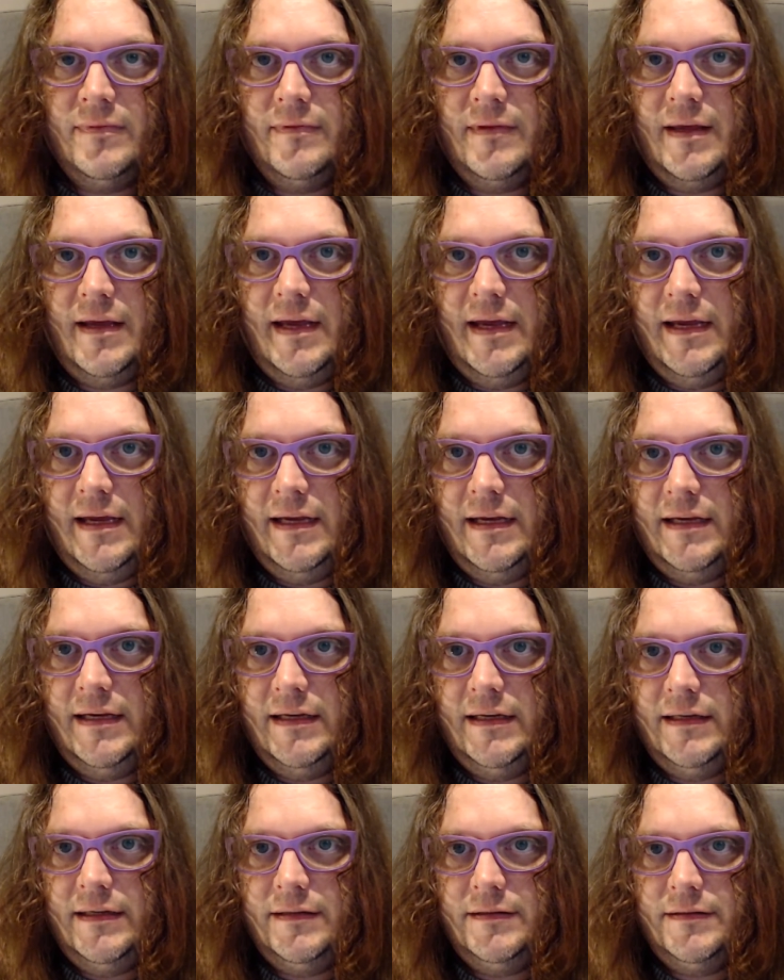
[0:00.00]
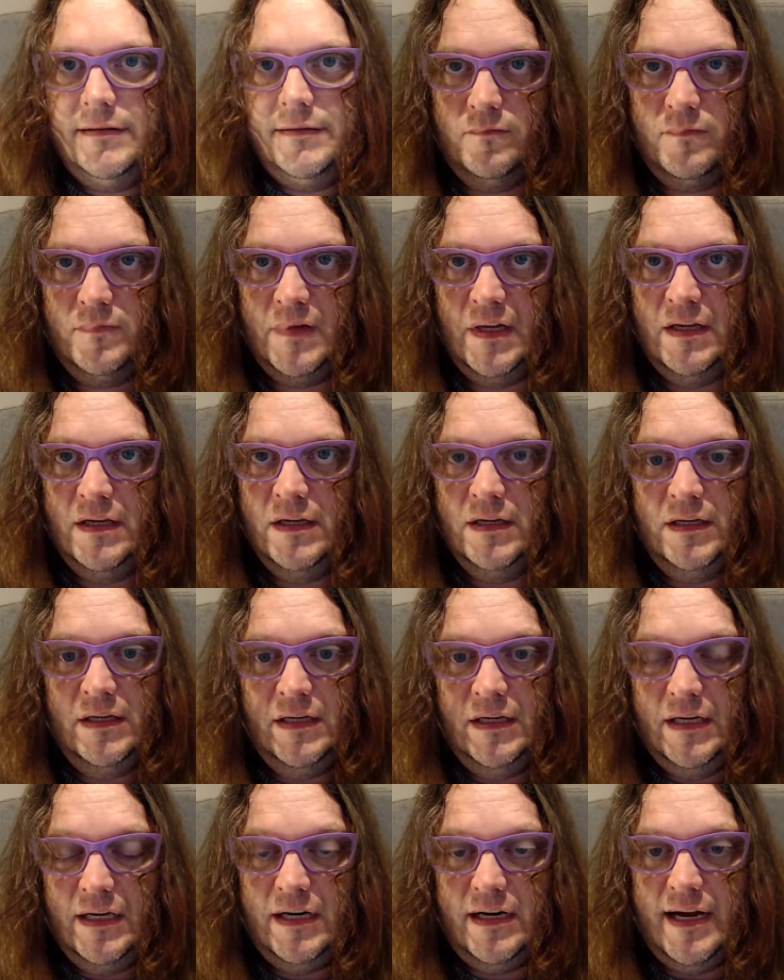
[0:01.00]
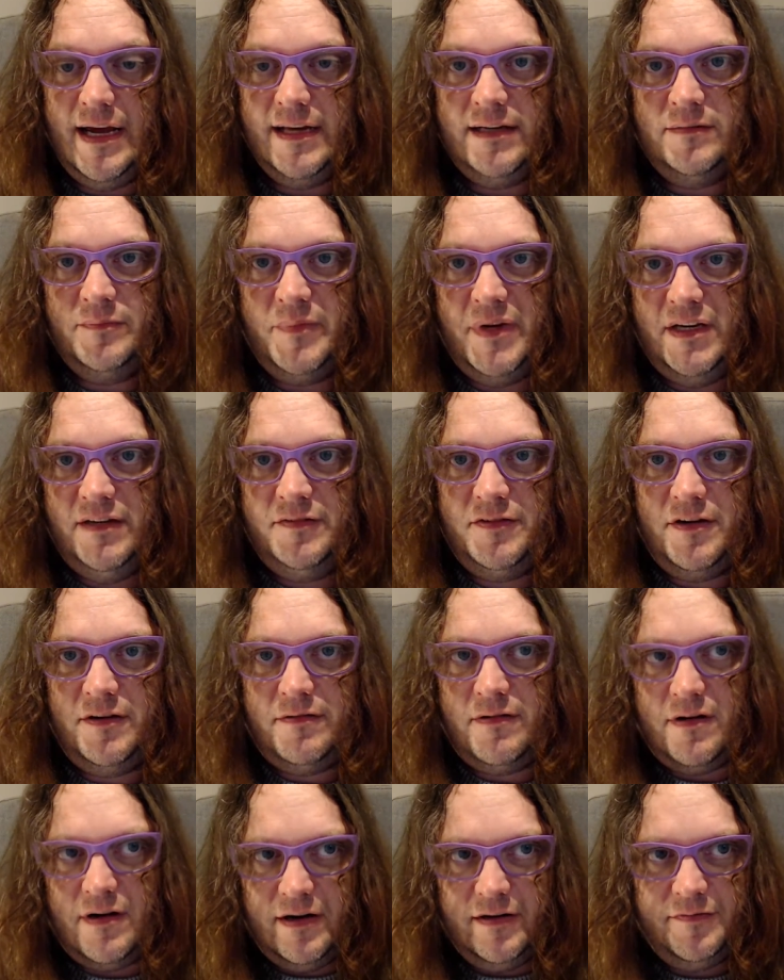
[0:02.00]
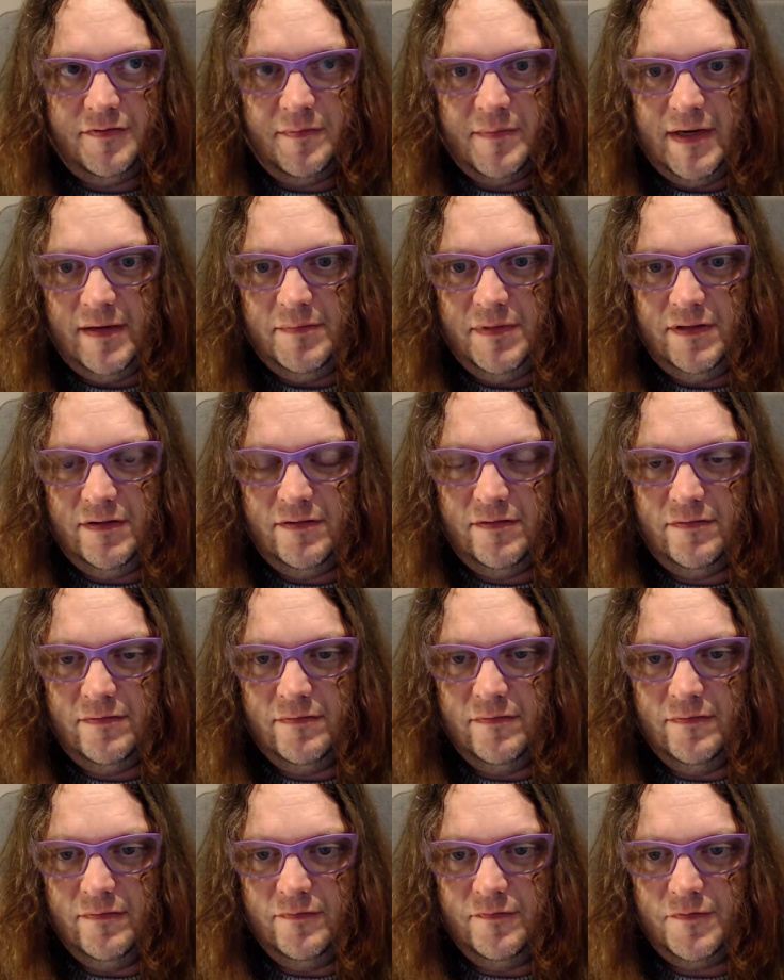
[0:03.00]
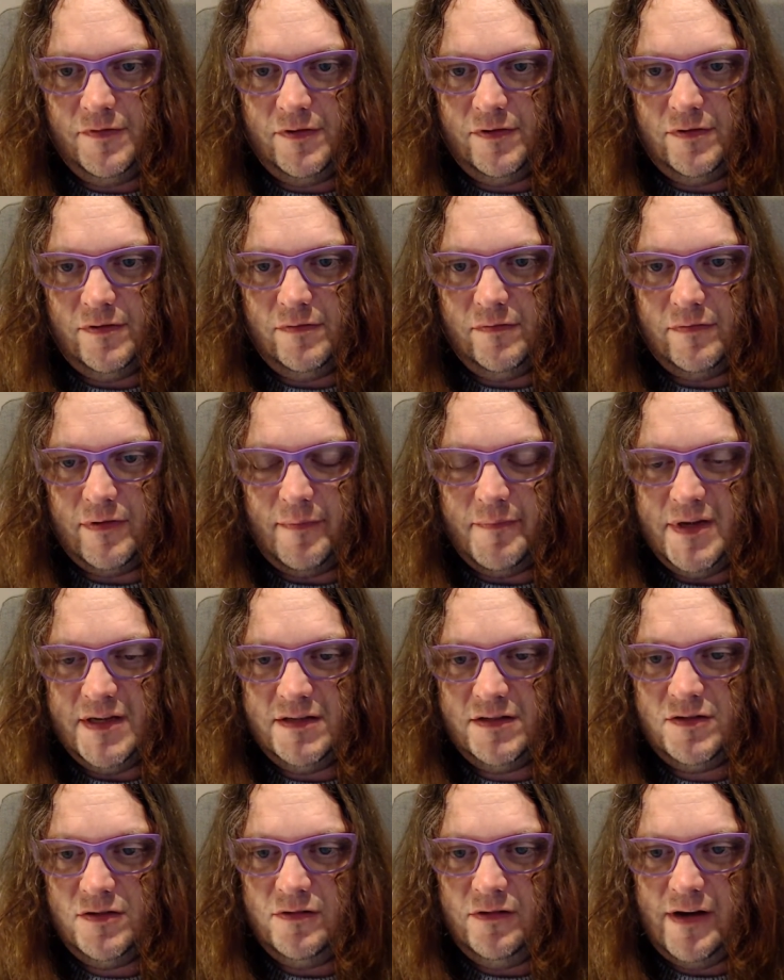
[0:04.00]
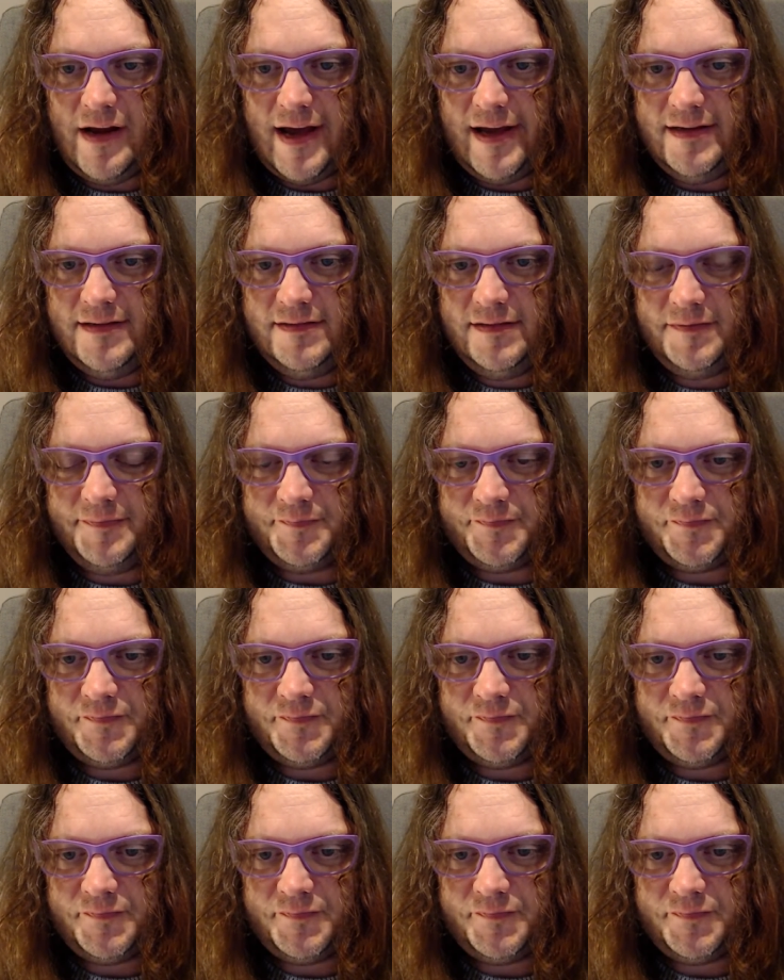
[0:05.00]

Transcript: and I hadn't been for a ride for I missed 2 days.